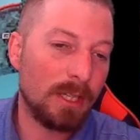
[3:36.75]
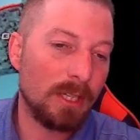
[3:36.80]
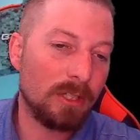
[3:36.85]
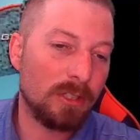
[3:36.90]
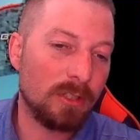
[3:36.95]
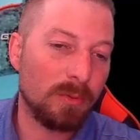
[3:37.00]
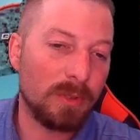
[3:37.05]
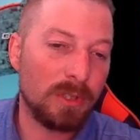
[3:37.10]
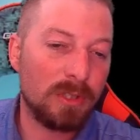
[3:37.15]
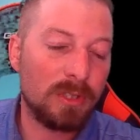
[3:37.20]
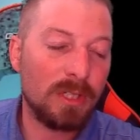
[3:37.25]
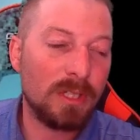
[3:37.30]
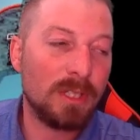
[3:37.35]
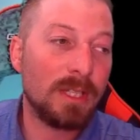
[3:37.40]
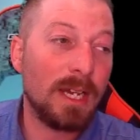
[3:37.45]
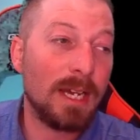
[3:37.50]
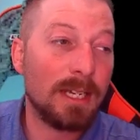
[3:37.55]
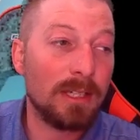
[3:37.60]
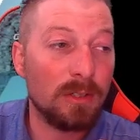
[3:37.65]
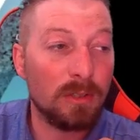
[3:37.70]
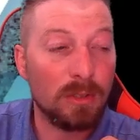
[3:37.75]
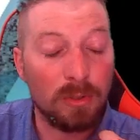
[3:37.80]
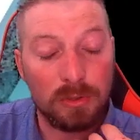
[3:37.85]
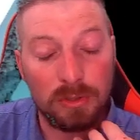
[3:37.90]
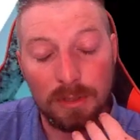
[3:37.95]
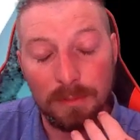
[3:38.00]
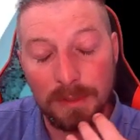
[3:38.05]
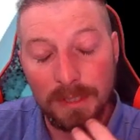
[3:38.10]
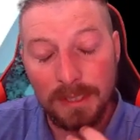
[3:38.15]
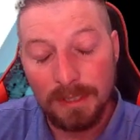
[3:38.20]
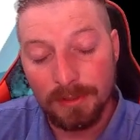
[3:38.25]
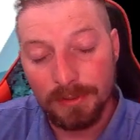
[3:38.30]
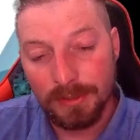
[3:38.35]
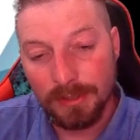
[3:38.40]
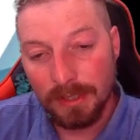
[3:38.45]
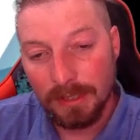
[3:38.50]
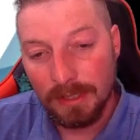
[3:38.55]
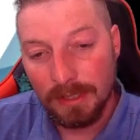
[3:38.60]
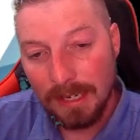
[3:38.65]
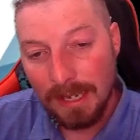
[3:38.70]
So when you see that, you know somebody else
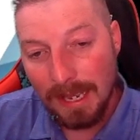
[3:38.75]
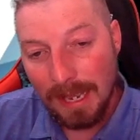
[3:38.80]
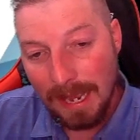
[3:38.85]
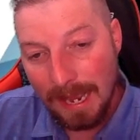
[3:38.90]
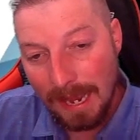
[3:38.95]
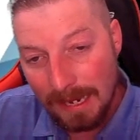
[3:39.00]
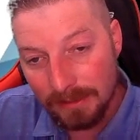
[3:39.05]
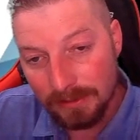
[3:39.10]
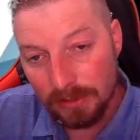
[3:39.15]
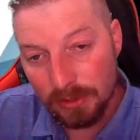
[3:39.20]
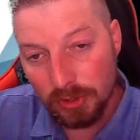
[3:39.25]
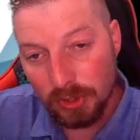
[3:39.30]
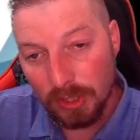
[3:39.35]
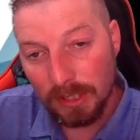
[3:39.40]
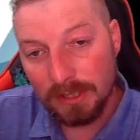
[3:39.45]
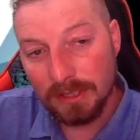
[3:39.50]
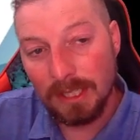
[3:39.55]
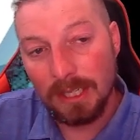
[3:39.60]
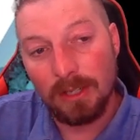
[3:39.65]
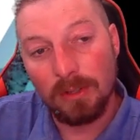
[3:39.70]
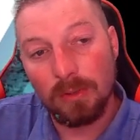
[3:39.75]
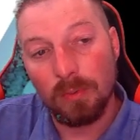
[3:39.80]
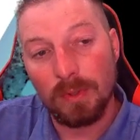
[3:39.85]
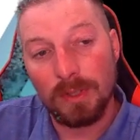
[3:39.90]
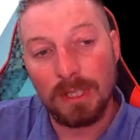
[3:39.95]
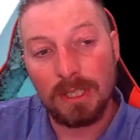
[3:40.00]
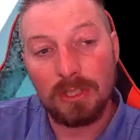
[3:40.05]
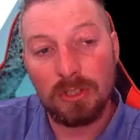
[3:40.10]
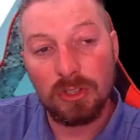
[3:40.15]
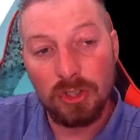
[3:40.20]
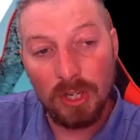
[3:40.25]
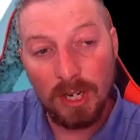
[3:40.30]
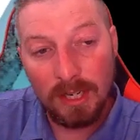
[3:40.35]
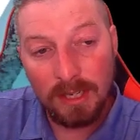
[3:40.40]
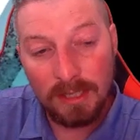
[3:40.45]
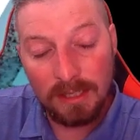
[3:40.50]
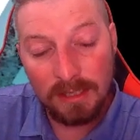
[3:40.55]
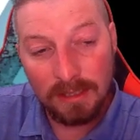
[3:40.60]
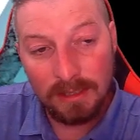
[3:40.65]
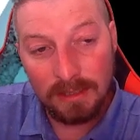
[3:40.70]
has it checked out. When they
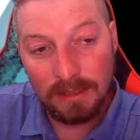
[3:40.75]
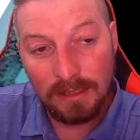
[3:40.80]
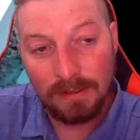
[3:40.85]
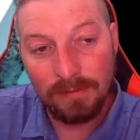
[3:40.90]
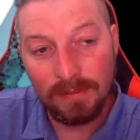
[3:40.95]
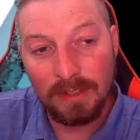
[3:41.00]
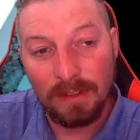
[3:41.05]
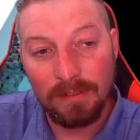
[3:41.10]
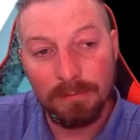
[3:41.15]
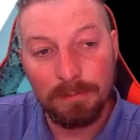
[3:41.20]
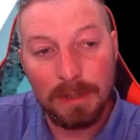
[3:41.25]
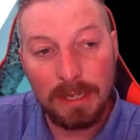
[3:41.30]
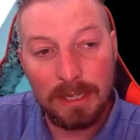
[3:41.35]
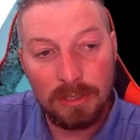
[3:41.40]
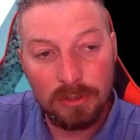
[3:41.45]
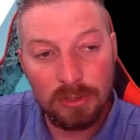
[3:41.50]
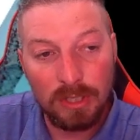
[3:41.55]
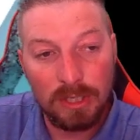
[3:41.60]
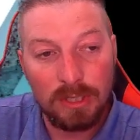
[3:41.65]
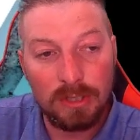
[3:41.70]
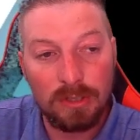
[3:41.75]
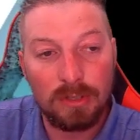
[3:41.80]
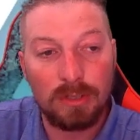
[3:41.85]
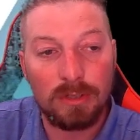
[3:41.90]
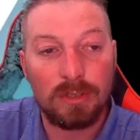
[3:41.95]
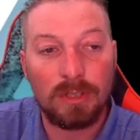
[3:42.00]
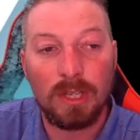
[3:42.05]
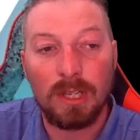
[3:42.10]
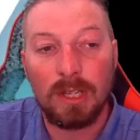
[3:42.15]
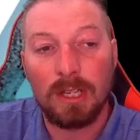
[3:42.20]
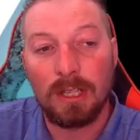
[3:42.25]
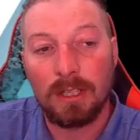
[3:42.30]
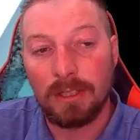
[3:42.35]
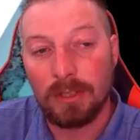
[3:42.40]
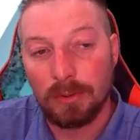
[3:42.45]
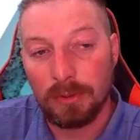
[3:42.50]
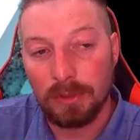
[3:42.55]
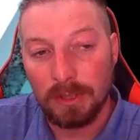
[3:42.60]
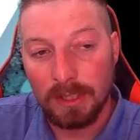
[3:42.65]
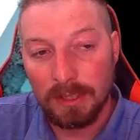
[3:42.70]
check it in, if they've made changes,
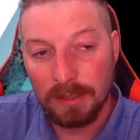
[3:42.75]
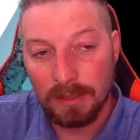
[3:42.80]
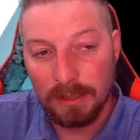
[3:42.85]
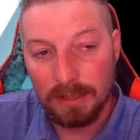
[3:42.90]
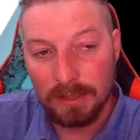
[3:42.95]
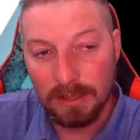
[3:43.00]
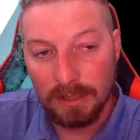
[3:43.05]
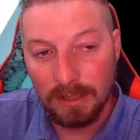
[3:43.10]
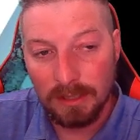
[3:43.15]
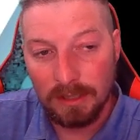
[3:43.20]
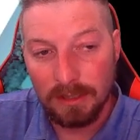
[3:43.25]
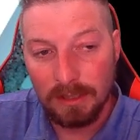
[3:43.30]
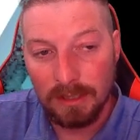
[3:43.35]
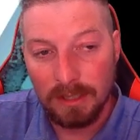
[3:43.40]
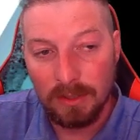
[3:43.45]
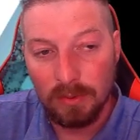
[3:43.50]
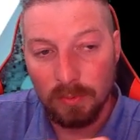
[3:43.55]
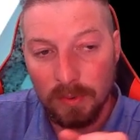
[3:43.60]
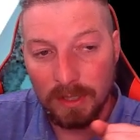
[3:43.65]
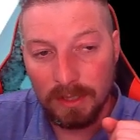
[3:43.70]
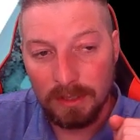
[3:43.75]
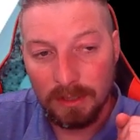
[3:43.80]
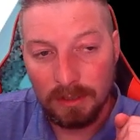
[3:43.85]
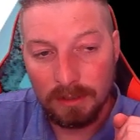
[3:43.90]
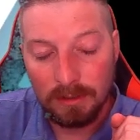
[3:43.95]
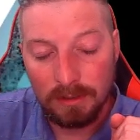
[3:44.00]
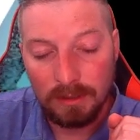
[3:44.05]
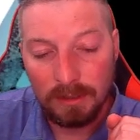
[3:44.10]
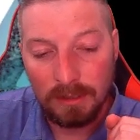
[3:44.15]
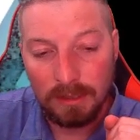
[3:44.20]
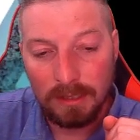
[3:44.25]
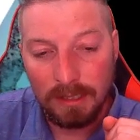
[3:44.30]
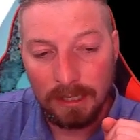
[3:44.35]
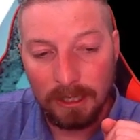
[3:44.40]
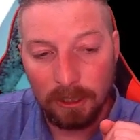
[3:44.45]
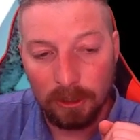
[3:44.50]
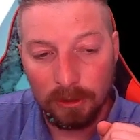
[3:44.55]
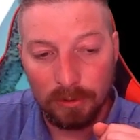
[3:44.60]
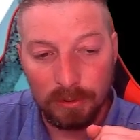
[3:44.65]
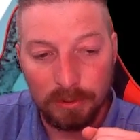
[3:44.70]
you will likely see the red
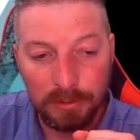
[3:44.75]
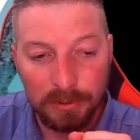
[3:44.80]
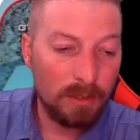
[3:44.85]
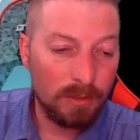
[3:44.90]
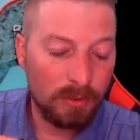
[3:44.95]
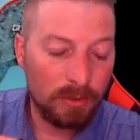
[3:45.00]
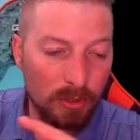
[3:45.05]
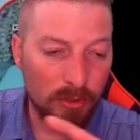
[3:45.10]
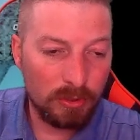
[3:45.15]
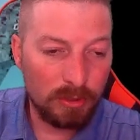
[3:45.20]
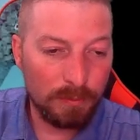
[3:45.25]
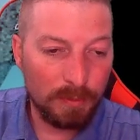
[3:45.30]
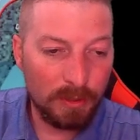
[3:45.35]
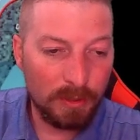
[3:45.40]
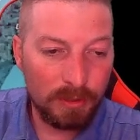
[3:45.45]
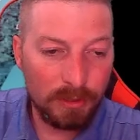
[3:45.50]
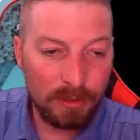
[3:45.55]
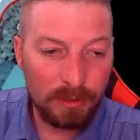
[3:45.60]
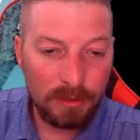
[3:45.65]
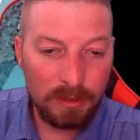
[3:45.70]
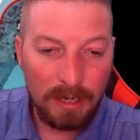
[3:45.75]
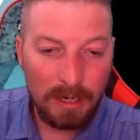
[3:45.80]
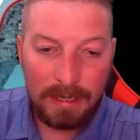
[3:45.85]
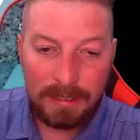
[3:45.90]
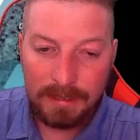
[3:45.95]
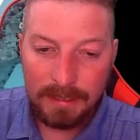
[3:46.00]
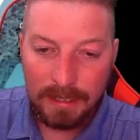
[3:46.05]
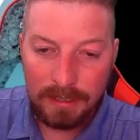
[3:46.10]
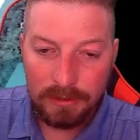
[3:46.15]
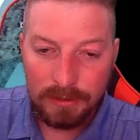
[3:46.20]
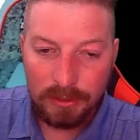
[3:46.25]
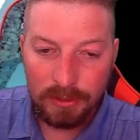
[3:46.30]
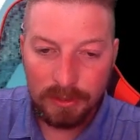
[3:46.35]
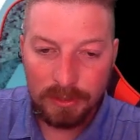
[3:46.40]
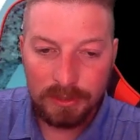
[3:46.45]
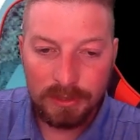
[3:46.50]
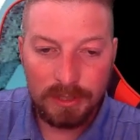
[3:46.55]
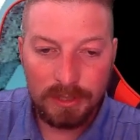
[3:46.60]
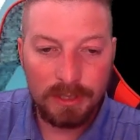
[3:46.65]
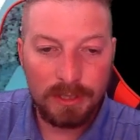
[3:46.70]
arrows. There's some other icons you're going
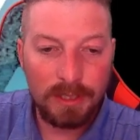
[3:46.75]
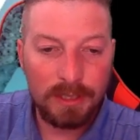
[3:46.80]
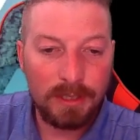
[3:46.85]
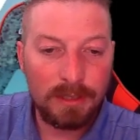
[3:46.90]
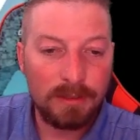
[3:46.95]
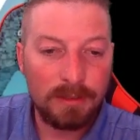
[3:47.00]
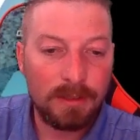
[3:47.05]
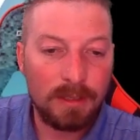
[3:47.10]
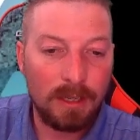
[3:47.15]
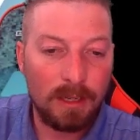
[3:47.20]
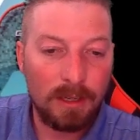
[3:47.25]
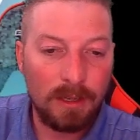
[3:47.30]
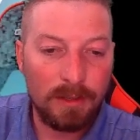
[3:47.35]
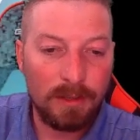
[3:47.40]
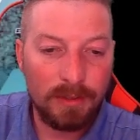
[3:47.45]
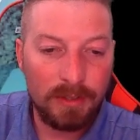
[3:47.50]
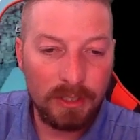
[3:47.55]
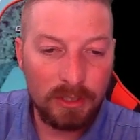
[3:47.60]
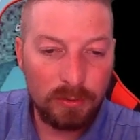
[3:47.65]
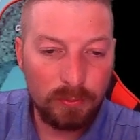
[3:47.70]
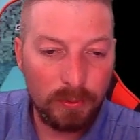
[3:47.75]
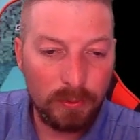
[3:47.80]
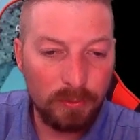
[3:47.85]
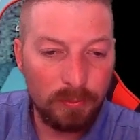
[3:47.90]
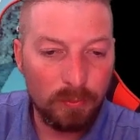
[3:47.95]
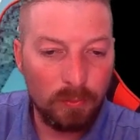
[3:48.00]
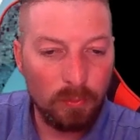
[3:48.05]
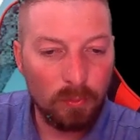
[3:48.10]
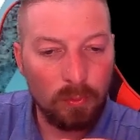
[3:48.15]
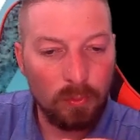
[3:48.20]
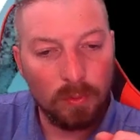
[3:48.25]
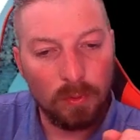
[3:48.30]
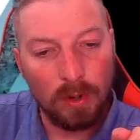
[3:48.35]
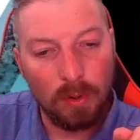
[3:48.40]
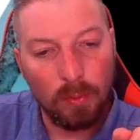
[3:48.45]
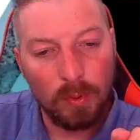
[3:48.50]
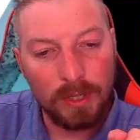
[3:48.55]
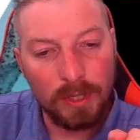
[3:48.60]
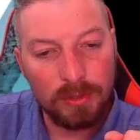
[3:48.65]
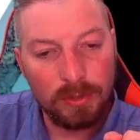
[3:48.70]
to see there. This one, a
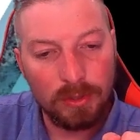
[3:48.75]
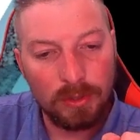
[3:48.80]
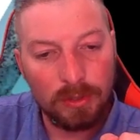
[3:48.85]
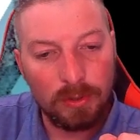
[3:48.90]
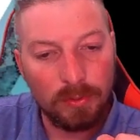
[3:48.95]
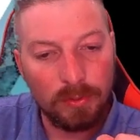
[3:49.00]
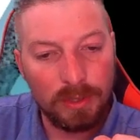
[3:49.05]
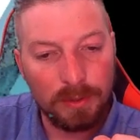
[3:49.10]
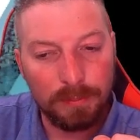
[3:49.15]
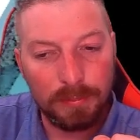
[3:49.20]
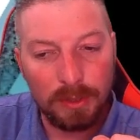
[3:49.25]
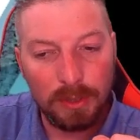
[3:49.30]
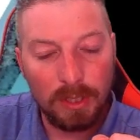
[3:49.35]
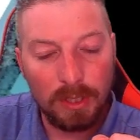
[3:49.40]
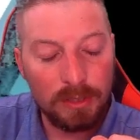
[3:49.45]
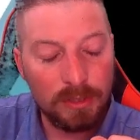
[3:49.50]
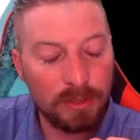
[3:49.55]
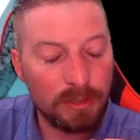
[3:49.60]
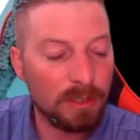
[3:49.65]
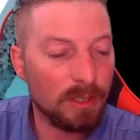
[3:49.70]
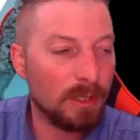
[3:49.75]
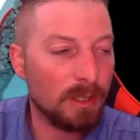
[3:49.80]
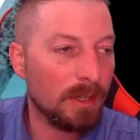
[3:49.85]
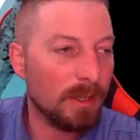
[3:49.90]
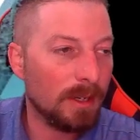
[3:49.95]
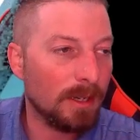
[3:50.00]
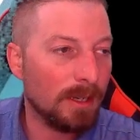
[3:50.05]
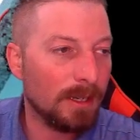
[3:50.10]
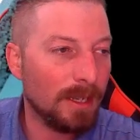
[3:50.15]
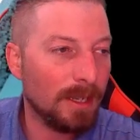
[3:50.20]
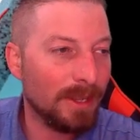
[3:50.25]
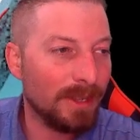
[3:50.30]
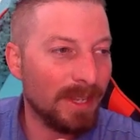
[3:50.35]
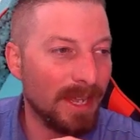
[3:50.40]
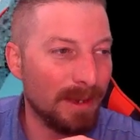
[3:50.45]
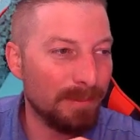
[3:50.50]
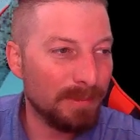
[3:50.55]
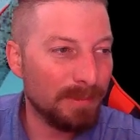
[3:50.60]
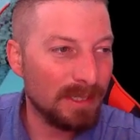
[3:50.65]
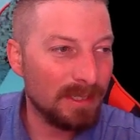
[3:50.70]
white circle with a plus,
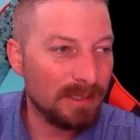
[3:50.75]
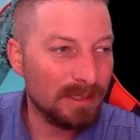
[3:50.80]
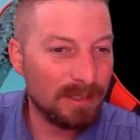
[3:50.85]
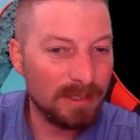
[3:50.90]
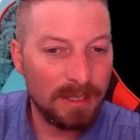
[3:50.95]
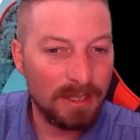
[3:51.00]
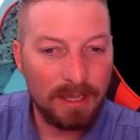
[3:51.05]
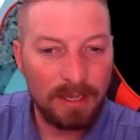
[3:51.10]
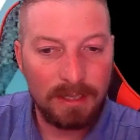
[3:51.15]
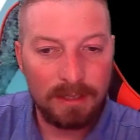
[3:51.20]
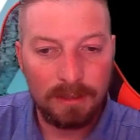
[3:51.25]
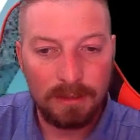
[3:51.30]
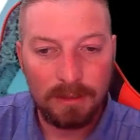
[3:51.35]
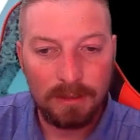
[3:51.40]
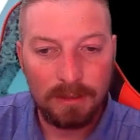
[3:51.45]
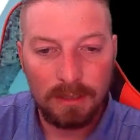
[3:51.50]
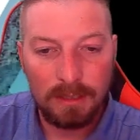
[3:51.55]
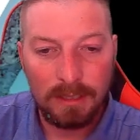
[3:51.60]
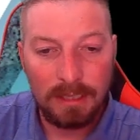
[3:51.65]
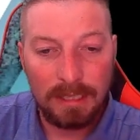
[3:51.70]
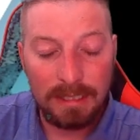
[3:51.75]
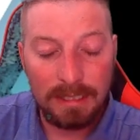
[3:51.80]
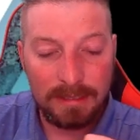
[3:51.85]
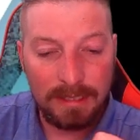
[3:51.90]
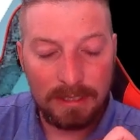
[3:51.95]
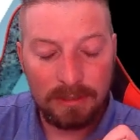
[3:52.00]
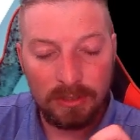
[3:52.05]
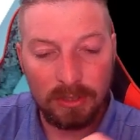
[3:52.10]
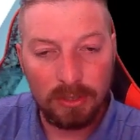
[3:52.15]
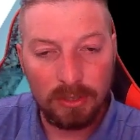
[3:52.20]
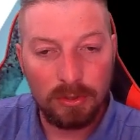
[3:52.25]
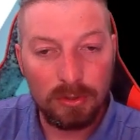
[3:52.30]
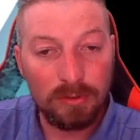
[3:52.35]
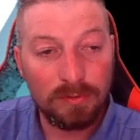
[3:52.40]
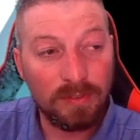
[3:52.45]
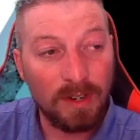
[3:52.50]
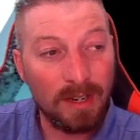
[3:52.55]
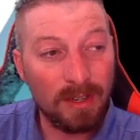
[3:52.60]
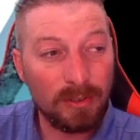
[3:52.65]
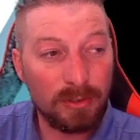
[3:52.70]
that means that it's actually a new
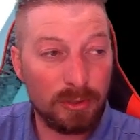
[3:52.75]
file.